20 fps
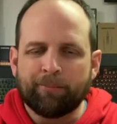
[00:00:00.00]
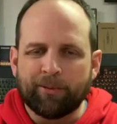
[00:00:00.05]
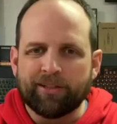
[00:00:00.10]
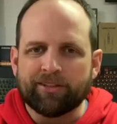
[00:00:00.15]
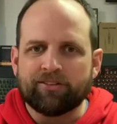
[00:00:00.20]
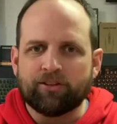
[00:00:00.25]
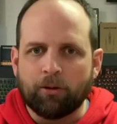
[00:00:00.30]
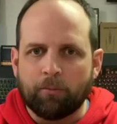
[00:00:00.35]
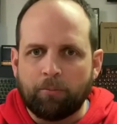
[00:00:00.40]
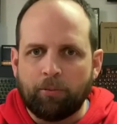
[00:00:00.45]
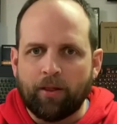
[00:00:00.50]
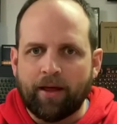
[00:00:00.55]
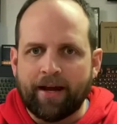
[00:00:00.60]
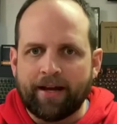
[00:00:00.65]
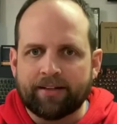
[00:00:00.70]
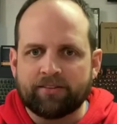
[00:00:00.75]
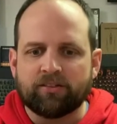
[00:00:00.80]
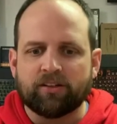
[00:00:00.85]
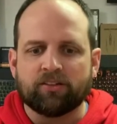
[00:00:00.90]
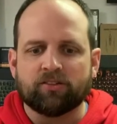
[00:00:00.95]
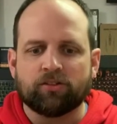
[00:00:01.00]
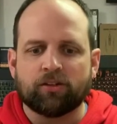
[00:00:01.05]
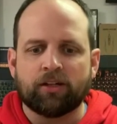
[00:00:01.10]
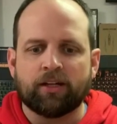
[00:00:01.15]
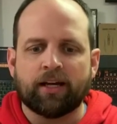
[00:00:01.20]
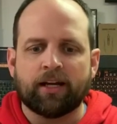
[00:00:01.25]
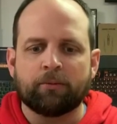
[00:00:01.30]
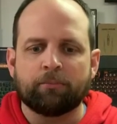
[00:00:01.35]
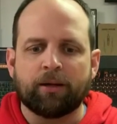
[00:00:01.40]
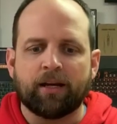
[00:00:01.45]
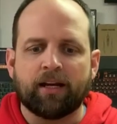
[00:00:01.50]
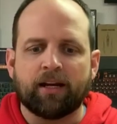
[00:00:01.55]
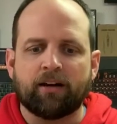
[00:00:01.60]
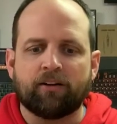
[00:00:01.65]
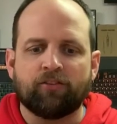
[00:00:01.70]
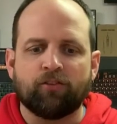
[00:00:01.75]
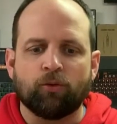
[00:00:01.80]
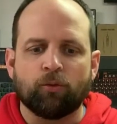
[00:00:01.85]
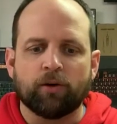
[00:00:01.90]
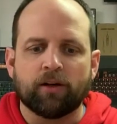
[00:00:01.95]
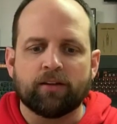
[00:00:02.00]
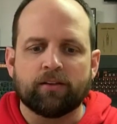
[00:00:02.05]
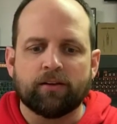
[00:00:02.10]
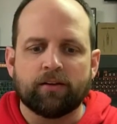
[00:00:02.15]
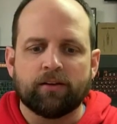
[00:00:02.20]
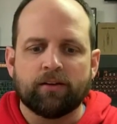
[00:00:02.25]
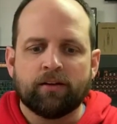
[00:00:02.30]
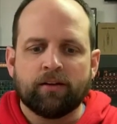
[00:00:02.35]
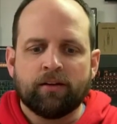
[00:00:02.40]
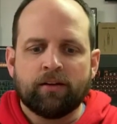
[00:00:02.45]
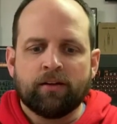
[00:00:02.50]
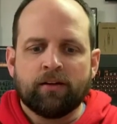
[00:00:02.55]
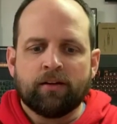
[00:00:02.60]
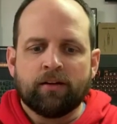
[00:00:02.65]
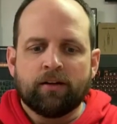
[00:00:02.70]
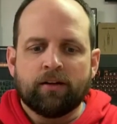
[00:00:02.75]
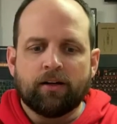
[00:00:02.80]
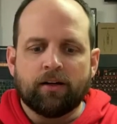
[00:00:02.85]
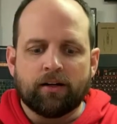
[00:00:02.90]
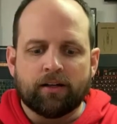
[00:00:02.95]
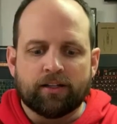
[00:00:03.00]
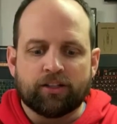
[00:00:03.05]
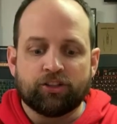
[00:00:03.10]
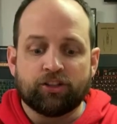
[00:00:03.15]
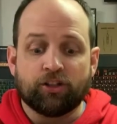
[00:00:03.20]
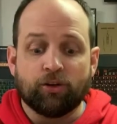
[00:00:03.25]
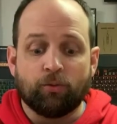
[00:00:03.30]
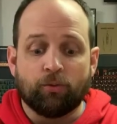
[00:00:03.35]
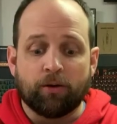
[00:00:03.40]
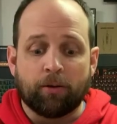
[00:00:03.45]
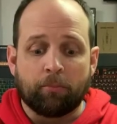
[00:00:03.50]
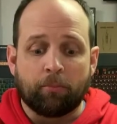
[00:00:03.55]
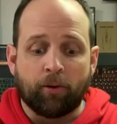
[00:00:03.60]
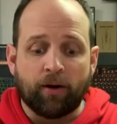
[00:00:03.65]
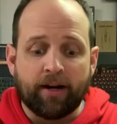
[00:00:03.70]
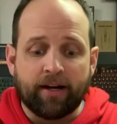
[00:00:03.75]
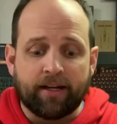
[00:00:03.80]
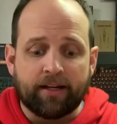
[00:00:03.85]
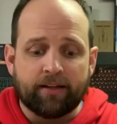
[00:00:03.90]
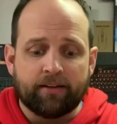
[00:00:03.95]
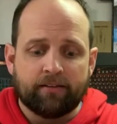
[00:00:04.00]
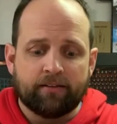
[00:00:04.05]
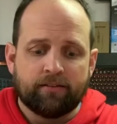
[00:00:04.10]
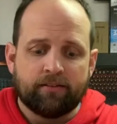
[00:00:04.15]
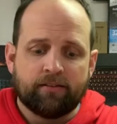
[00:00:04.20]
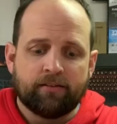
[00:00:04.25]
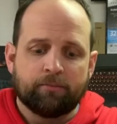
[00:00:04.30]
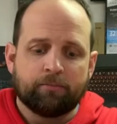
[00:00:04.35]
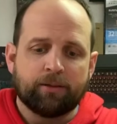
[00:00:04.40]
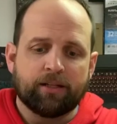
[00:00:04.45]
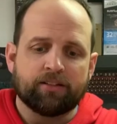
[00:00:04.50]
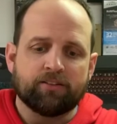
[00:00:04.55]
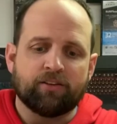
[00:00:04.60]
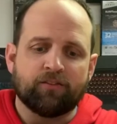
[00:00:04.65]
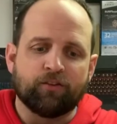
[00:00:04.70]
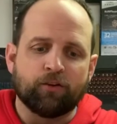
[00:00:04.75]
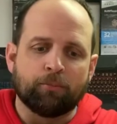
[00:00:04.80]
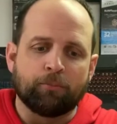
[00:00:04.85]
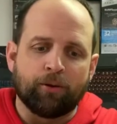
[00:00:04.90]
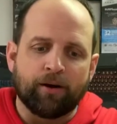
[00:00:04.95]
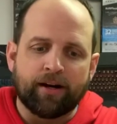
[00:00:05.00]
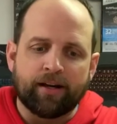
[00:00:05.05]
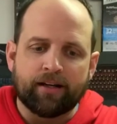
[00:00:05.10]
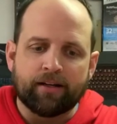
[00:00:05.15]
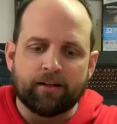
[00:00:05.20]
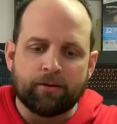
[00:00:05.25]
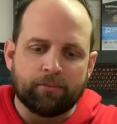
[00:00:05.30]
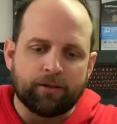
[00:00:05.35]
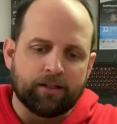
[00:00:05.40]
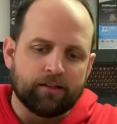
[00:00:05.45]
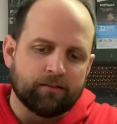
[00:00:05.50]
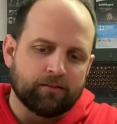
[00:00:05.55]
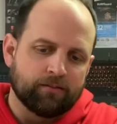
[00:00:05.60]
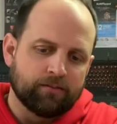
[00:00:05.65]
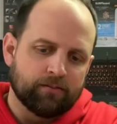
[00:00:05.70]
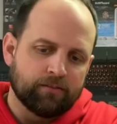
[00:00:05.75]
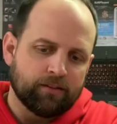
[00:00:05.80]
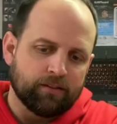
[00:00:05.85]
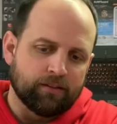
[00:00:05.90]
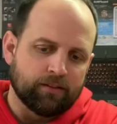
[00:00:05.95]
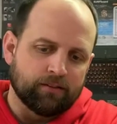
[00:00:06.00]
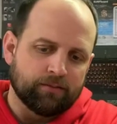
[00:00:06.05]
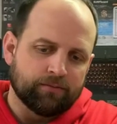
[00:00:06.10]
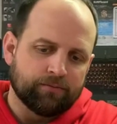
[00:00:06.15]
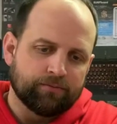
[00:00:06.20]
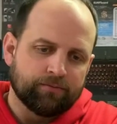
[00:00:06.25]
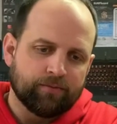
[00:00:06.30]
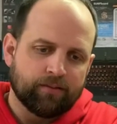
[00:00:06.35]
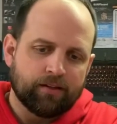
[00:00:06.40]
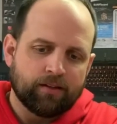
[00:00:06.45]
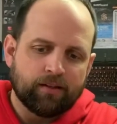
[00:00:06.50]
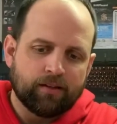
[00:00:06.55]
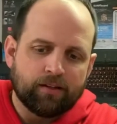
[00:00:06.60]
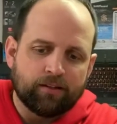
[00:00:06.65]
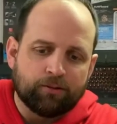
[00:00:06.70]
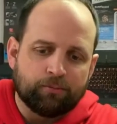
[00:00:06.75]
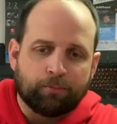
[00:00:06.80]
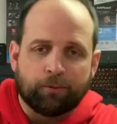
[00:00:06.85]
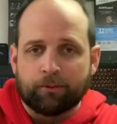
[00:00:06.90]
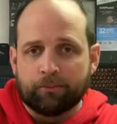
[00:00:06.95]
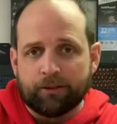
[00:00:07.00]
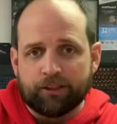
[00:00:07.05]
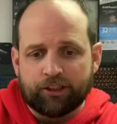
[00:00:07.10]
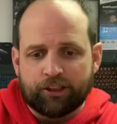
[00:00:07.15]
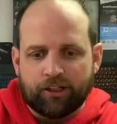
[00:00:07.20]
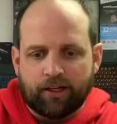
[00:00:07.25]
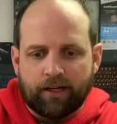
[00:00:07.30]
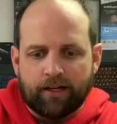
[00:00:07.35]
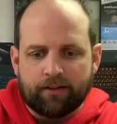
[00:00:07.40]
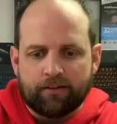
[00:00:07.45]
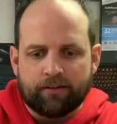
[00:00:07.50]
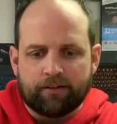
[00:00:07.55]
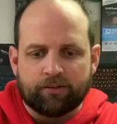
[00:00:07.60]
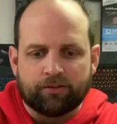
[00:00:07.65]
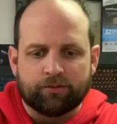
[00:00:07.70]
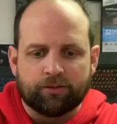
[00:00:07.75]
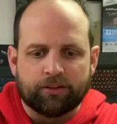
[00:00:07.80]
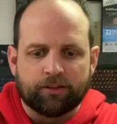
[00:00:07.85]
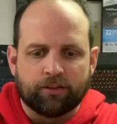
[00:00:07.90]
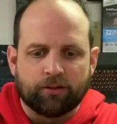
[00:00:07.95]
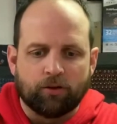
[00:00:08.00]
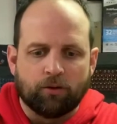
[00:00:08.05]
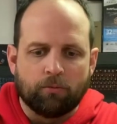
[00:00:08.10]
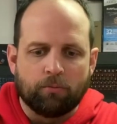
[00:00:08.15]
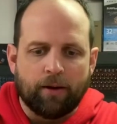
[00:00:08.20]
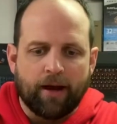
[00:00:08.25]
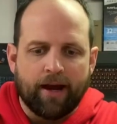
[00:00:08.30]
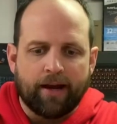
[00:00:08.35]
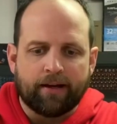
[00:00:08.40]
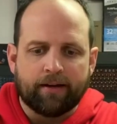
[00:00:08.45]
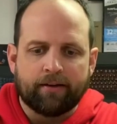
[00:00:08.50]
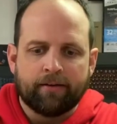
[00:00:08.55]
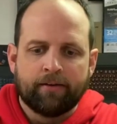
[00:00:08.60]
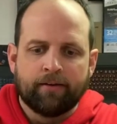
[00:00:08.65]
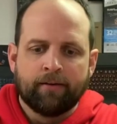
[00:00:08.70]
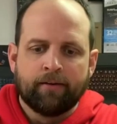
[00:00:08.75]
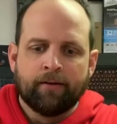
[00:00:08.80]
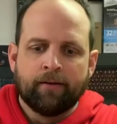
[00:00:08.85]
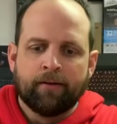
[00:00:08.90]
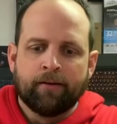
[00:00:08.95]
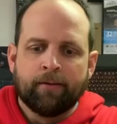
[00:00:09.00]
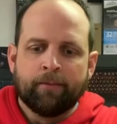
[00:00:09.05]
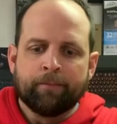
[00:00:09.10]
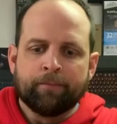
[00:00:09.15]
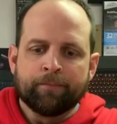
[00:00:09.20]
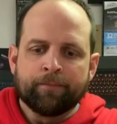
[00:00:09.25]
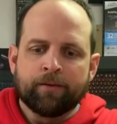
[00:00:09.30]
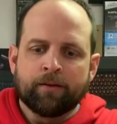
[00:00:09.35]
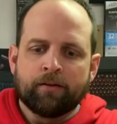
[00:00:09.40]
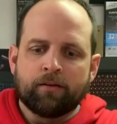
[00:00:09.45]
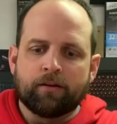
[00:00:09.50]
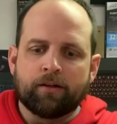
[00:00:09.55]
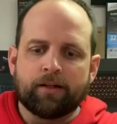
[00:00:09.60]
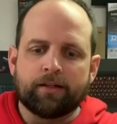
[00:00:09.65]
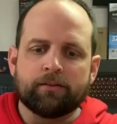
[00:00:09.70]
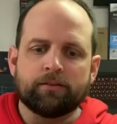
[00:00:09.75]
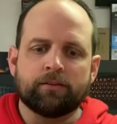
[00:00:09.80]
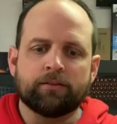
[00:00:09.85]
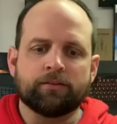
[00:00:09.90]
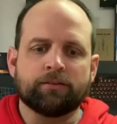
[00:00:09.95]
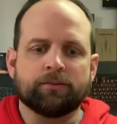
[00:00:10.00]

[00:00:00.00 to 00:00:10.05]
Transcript: but it's still plastic, so you got to be careful with it, because you don't want to break it, because if you break it, I mean, you know, it's pretty much shot. There's really no going back. All right,